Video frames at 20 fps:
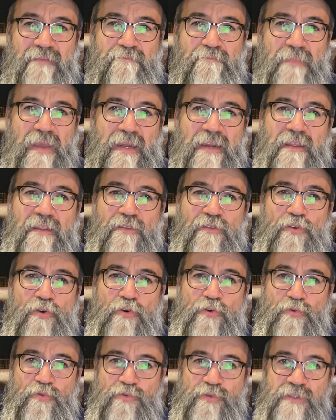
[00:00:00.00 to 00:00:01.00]
many
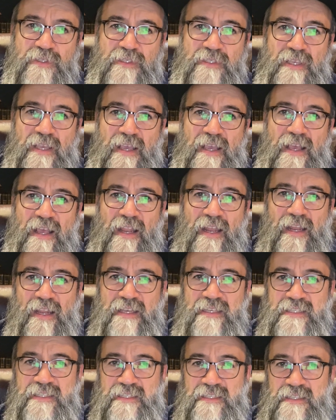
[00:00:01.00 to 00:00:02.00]
doughs
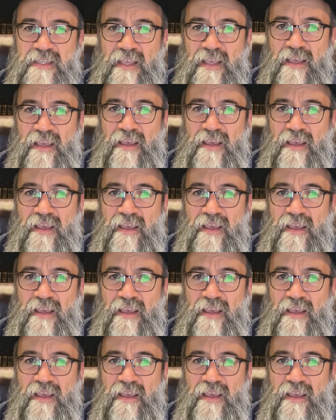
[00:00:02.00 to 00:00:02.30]
less